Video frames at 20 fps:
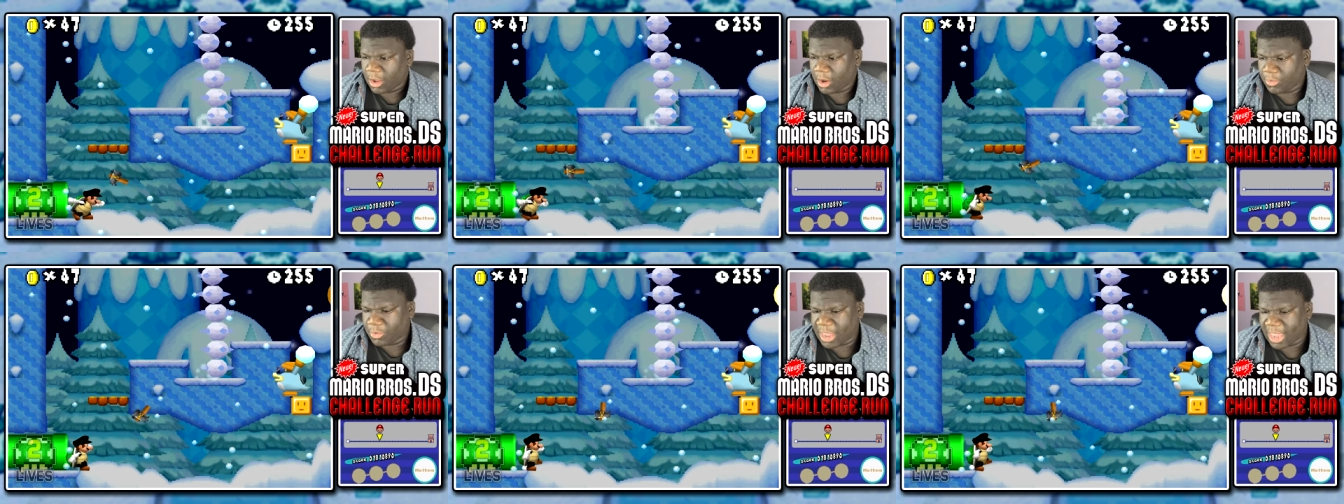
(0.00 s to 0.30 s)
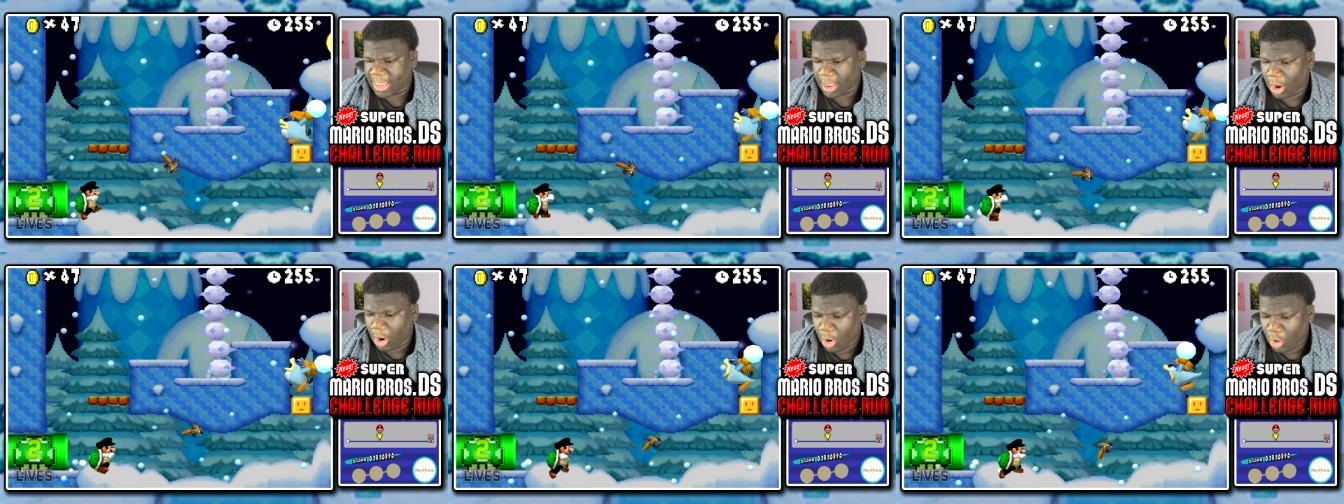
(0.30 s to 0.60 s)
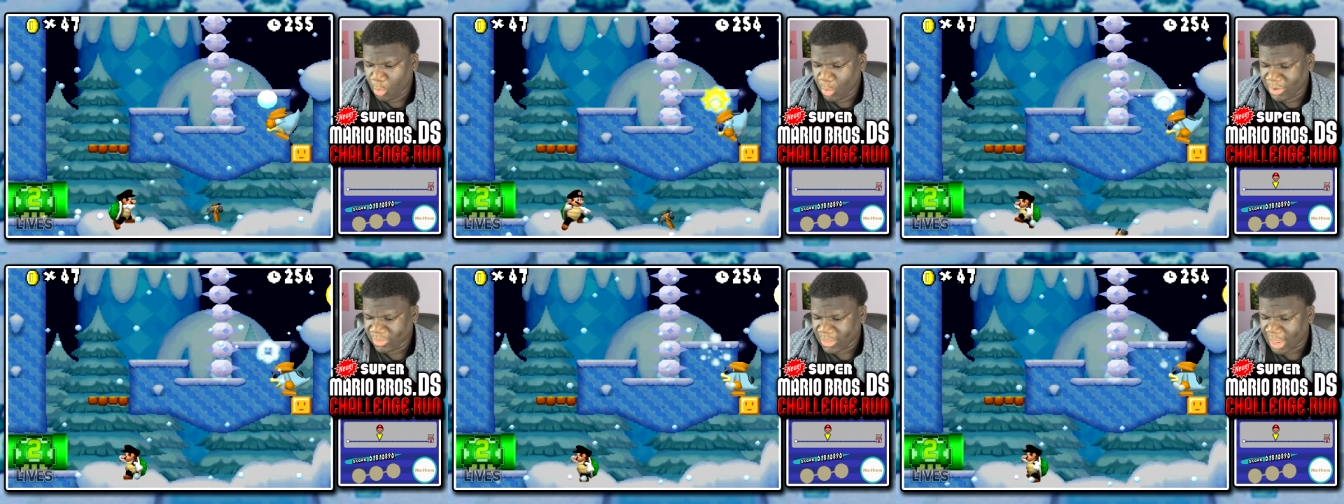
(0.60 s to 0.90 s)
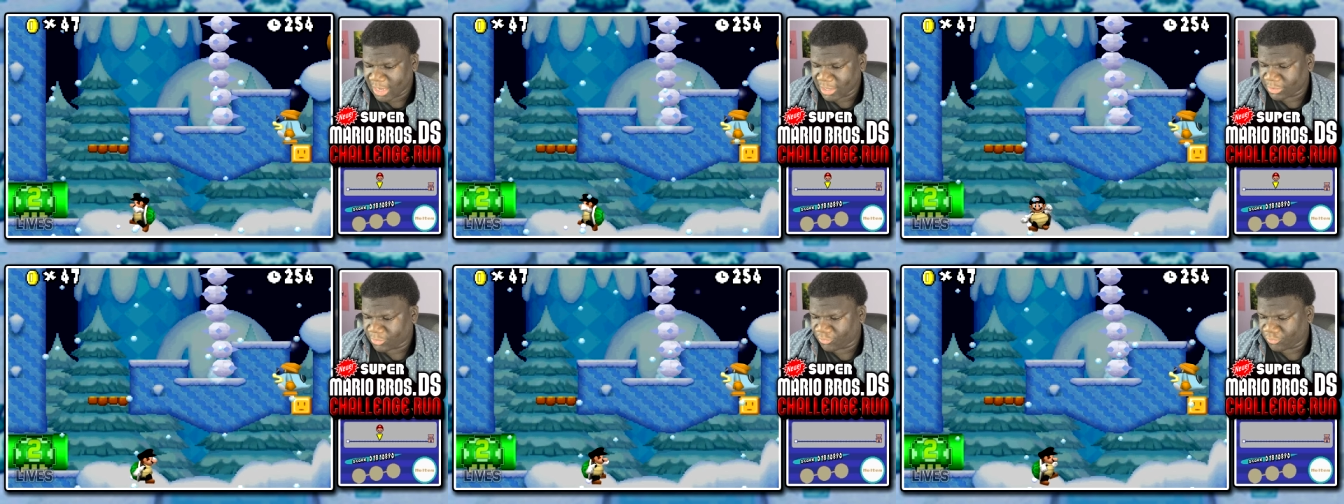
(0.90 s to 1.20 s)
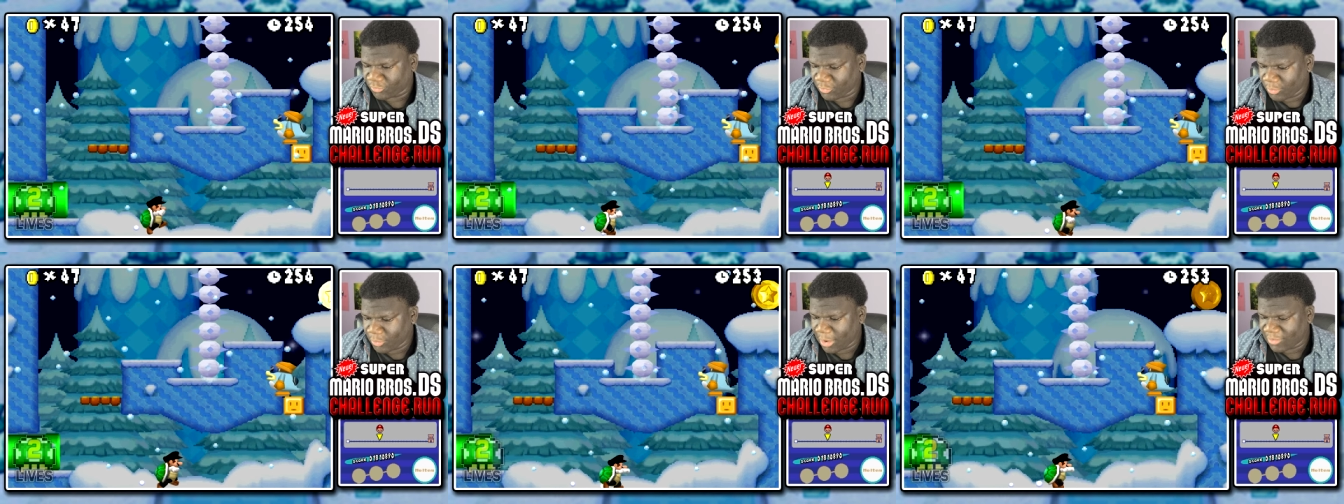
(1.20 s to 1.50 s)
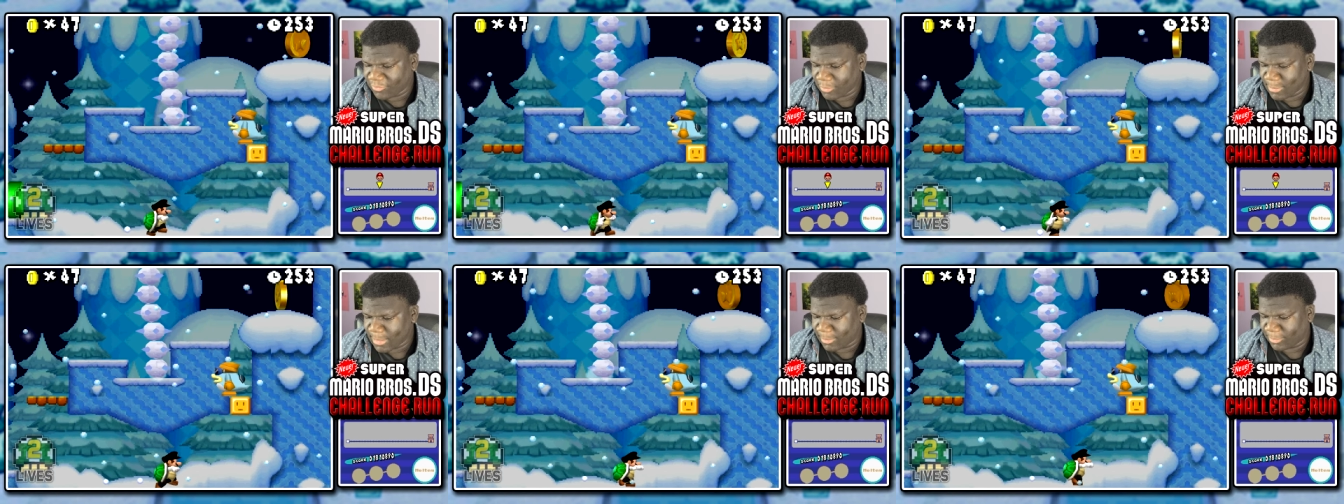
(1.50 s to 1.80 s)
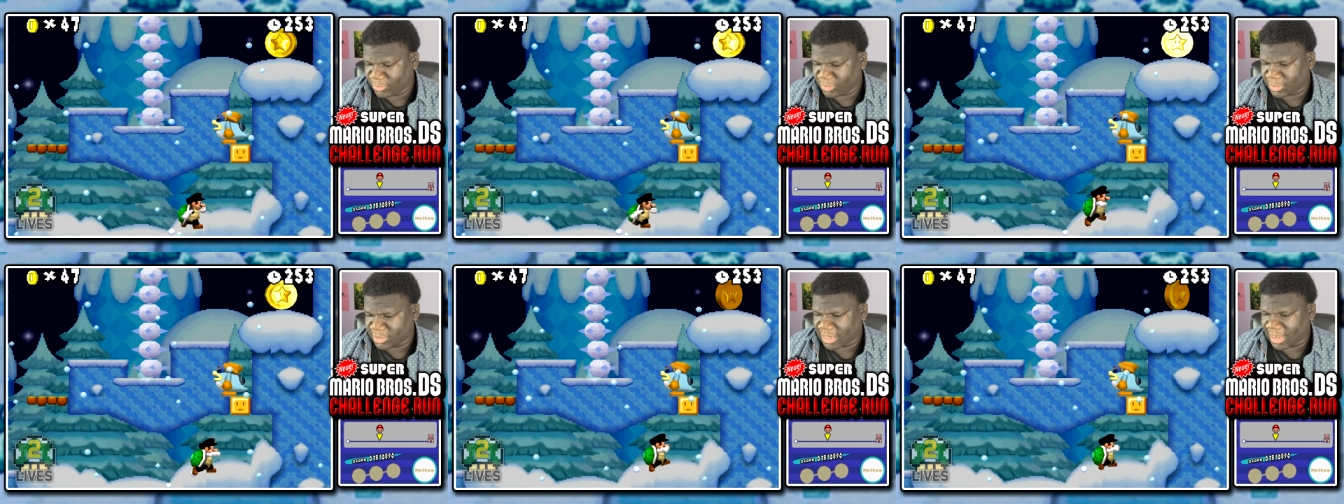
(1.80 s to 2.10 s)
Okay. Oh, and that's true. I
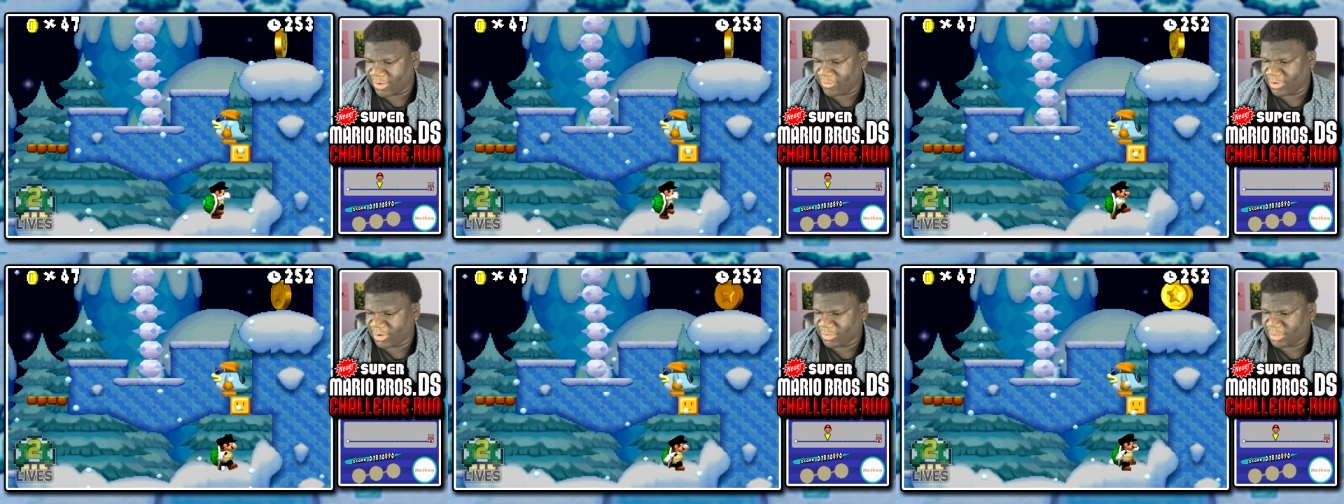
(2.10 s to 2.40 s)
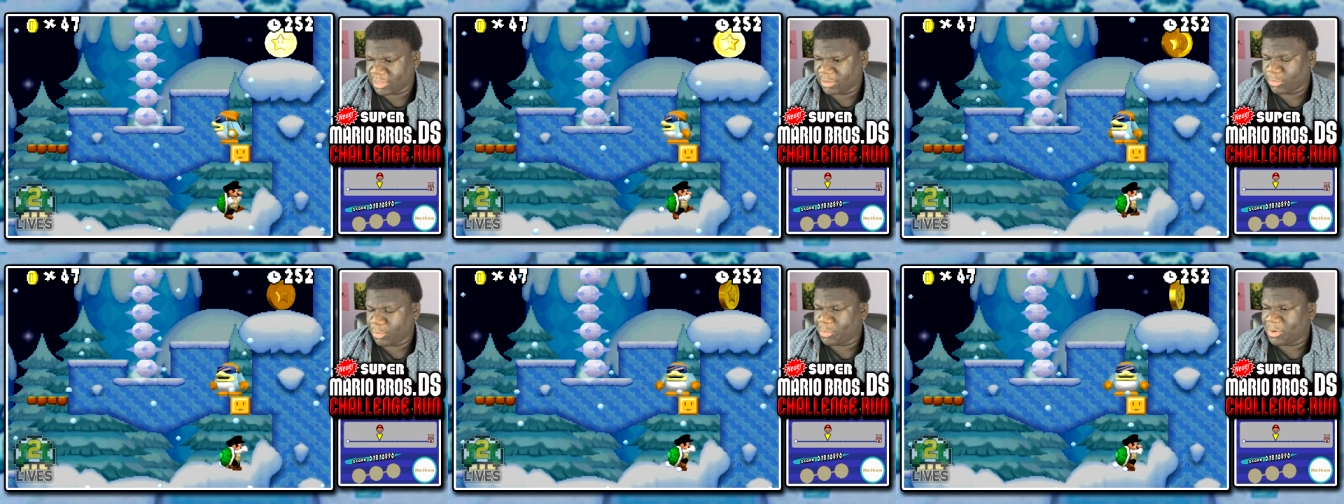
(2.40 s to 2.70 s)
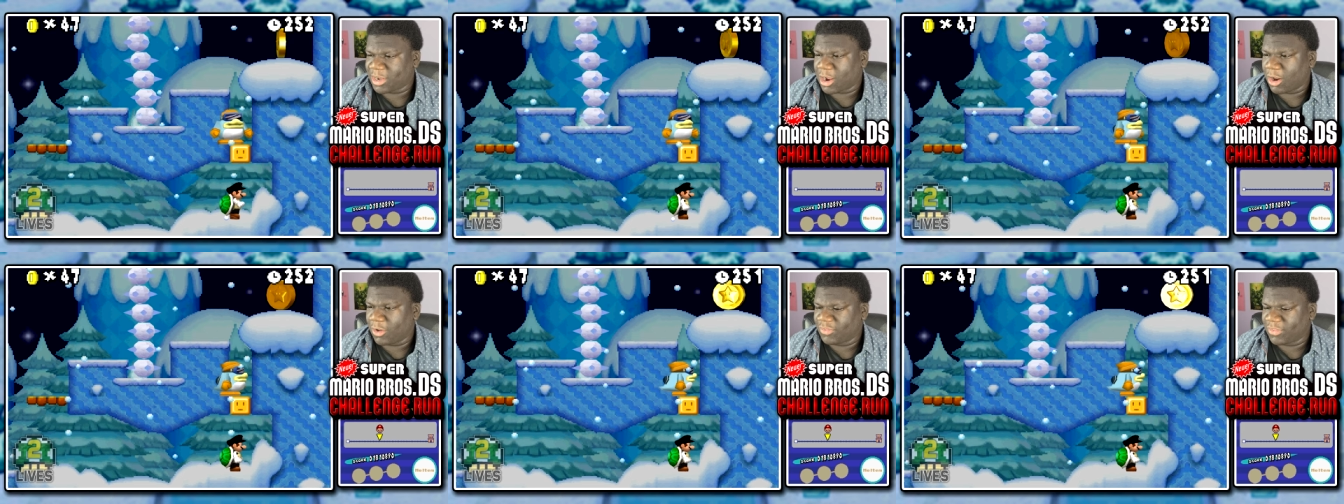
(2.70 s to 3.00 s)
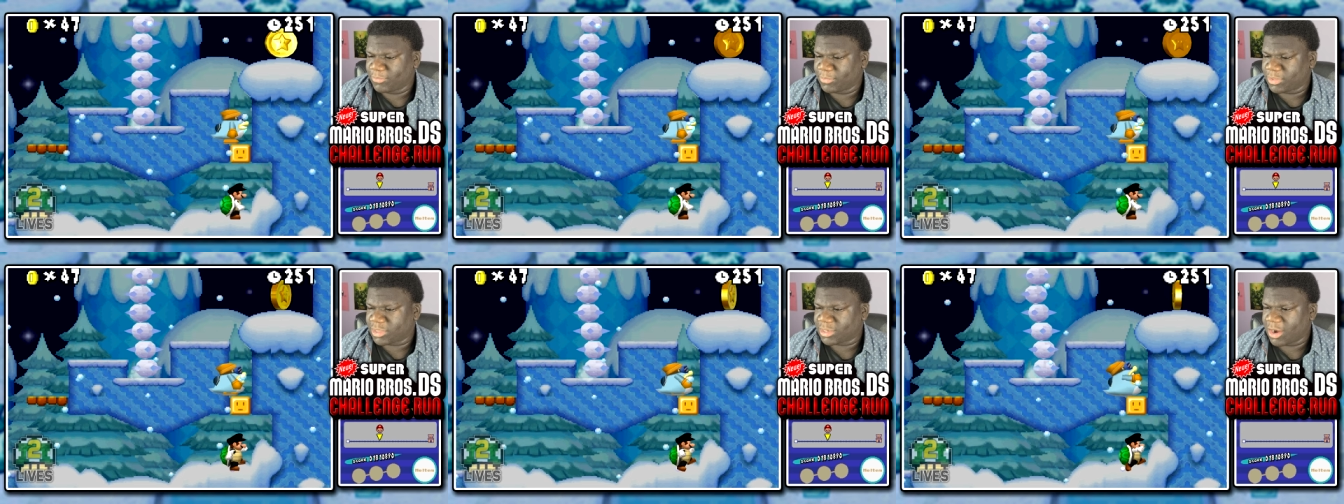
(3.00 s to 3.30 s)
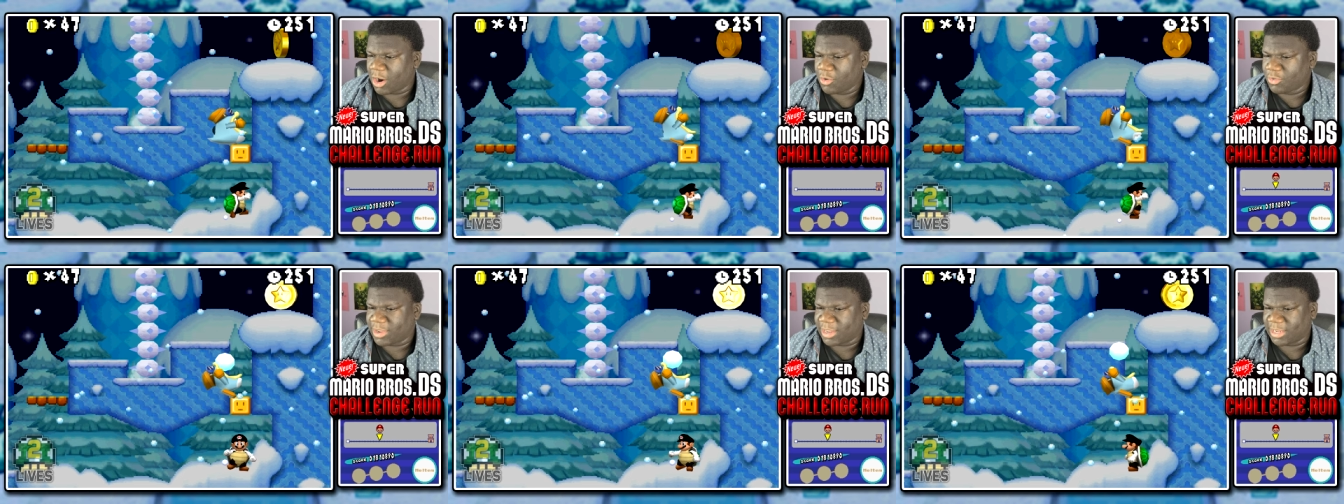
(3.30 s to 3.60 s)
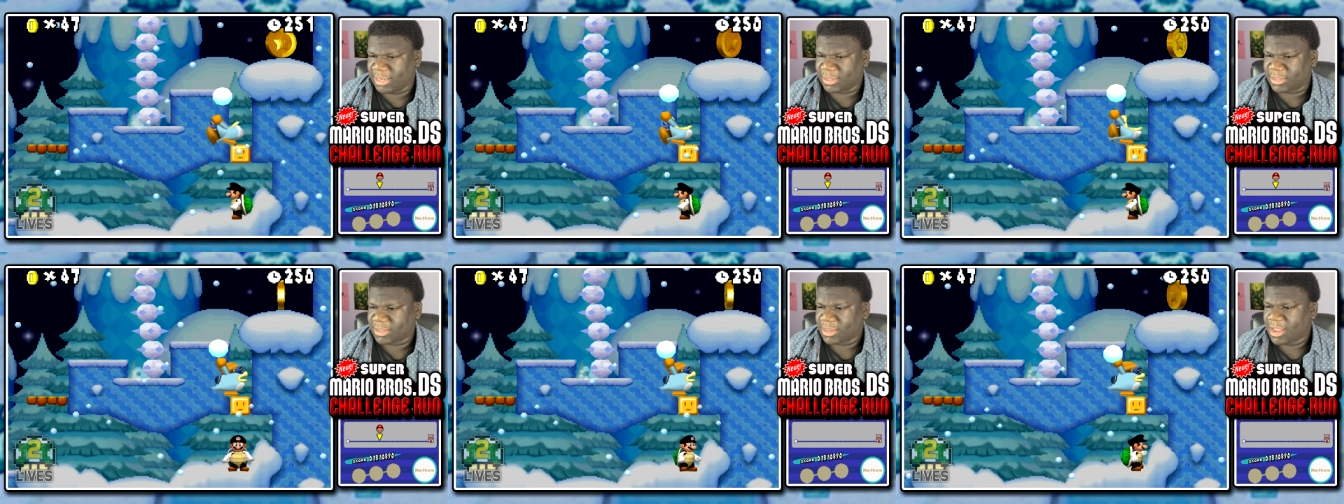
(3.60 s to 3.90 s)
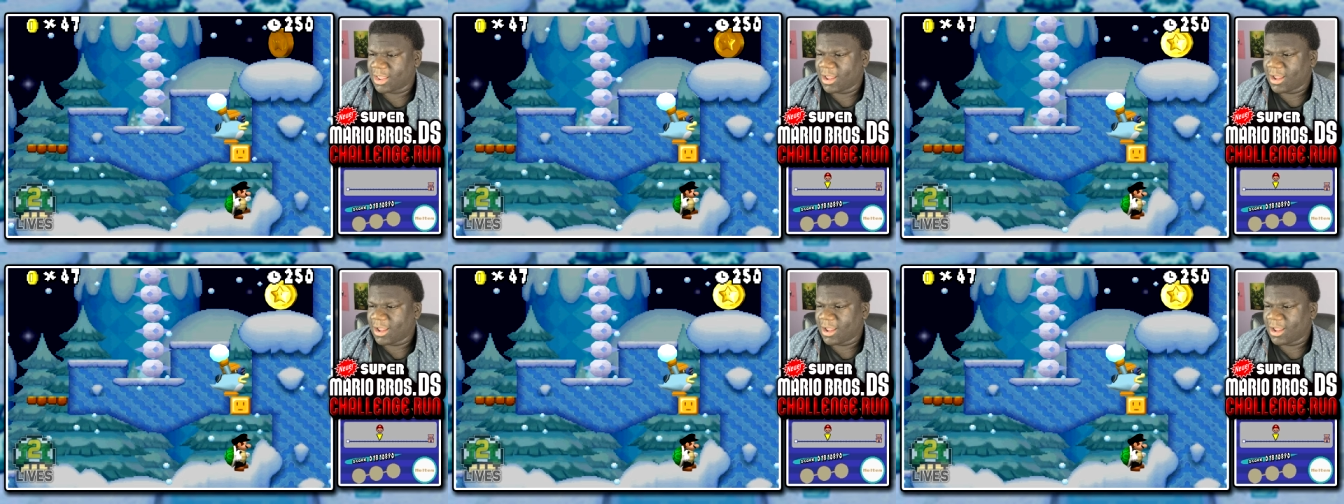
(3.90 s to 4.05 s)
remember this area. This is what we call them, Snokies.